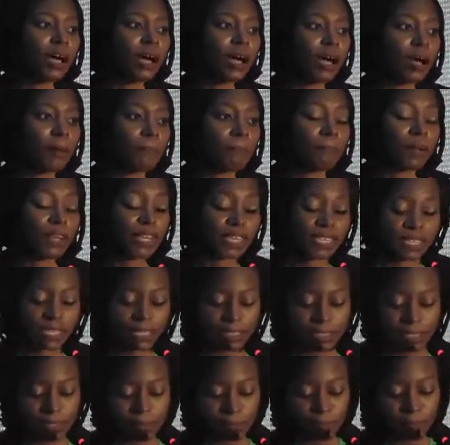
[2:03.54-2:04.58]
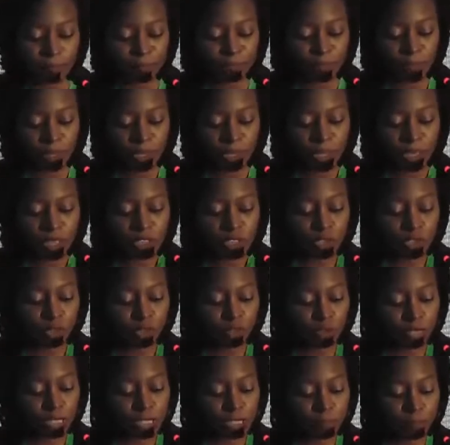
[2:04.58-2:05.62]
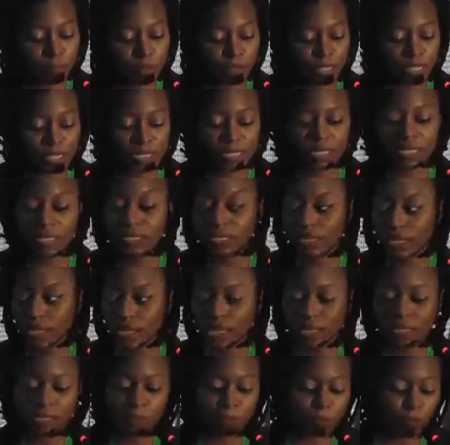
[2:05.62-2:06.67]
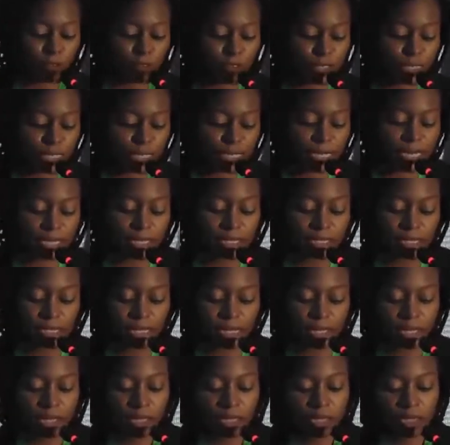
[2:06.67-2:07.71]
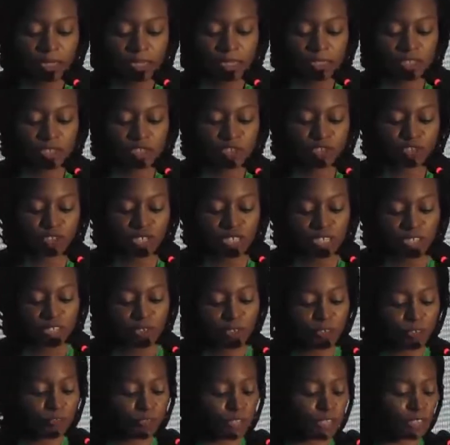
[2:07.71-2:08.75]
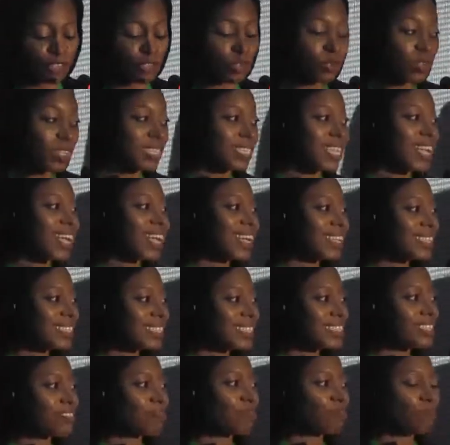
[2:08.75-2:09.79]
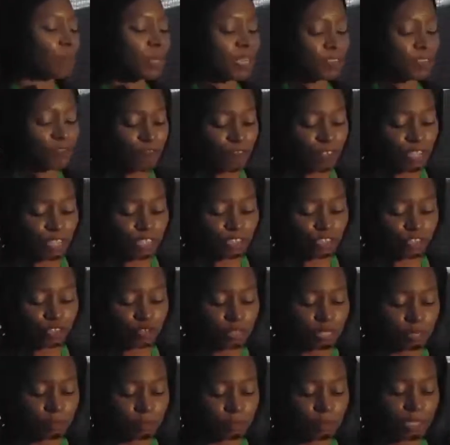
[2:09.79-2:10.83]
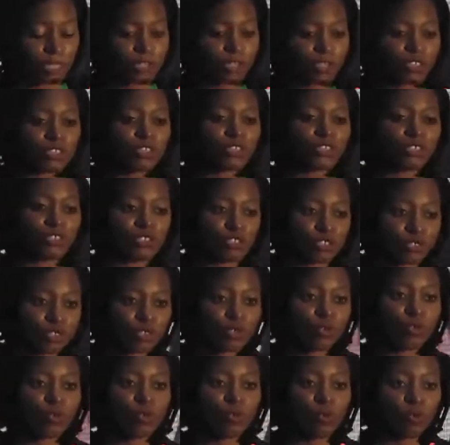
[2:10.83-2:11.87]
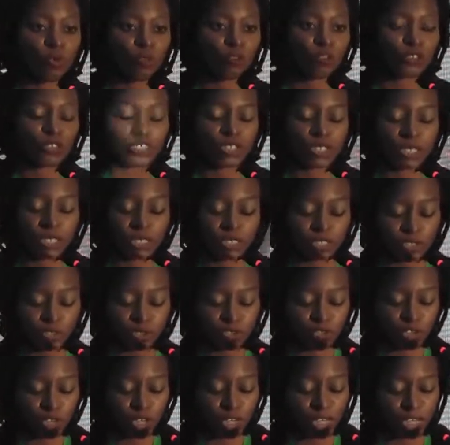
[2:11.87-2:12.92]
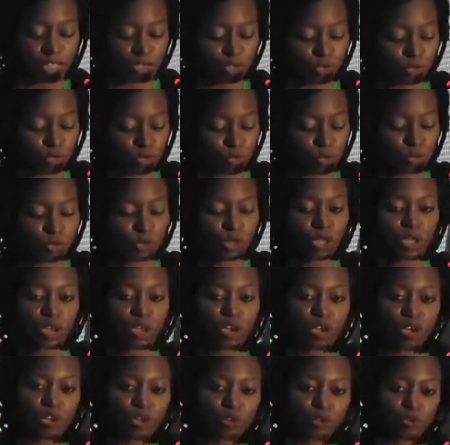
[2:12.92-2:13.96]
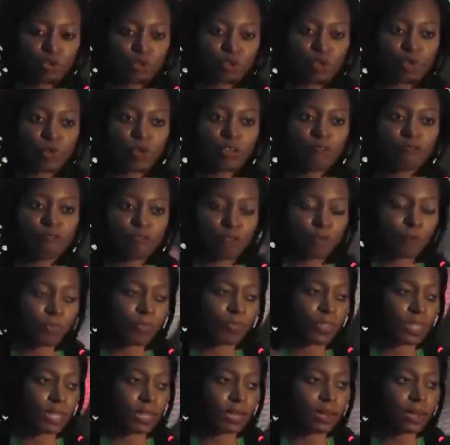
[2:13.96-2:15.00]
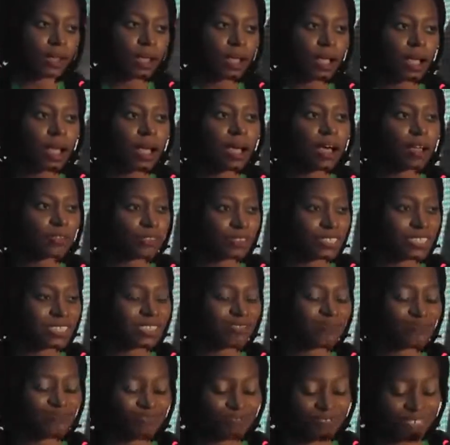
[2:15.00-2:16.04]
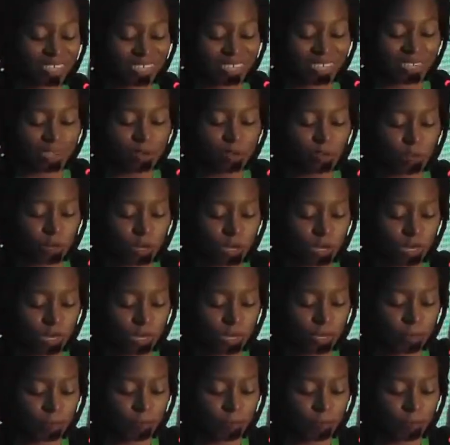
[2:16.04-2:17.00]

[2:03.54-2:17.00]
market. So 3D printing, as Prof said, is usually referred to as additive manufacturing because you just go over and you try to grow it from there. How does it really work?